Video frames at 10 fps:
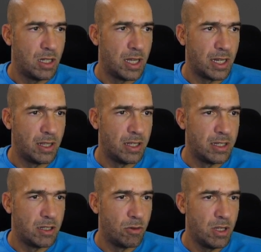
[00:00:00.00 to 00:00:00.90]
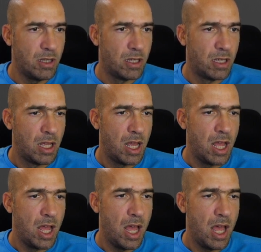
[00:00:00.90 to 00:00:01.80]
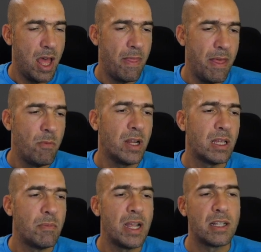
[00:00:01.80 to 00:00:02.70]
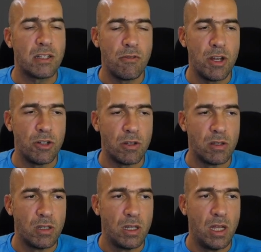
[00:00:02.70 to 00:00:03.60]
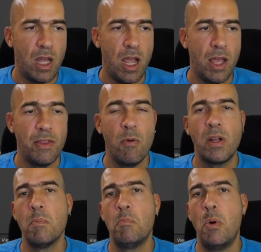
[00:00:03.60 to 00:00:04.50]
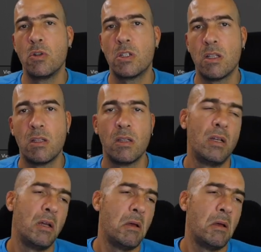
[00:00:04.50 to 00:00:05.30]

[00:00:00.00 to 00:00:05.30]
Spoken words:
like this to it, and then we can make a screenshot and then we can post it